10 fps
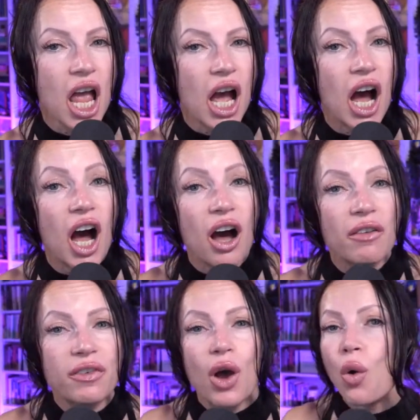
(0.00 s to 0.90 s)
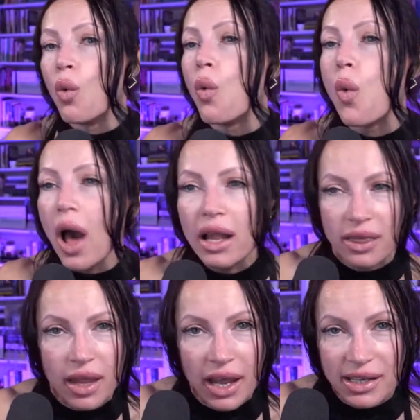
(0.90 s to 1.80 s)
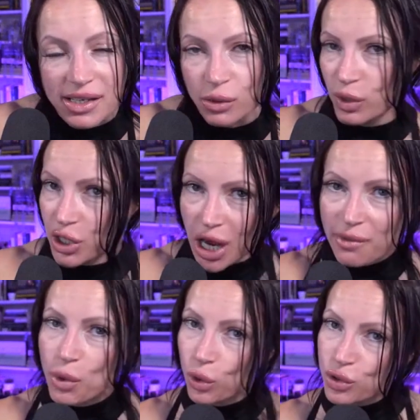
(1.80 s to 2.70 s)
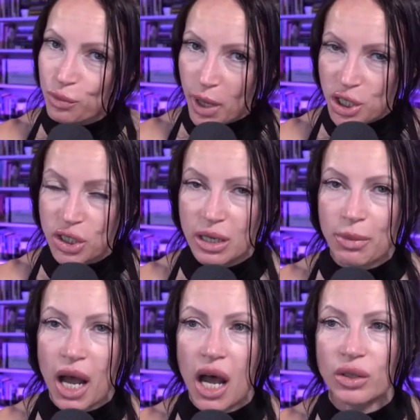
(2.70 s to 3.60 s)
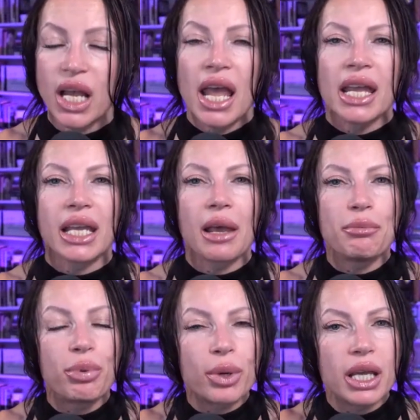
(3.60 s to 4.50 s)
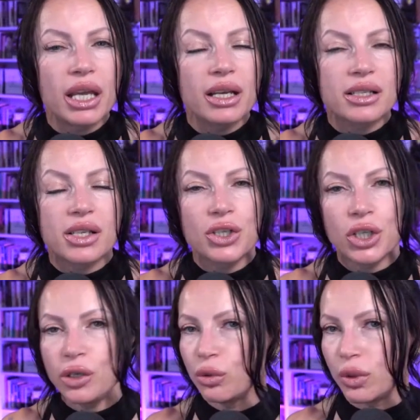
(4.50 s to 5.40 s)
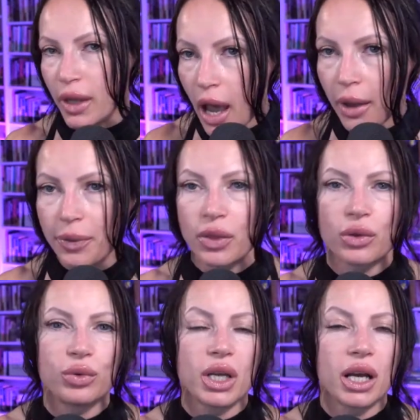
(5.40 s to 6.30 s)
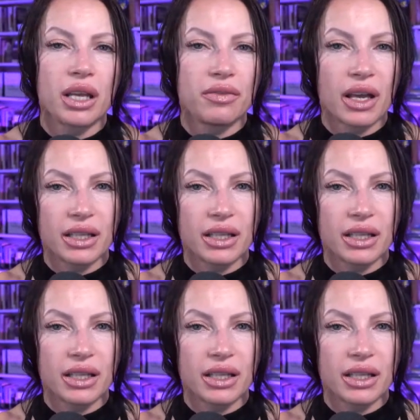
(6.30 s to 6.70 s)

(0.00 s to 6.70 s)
of wellness, which I'm also passionate about, can bring such a new depth to the event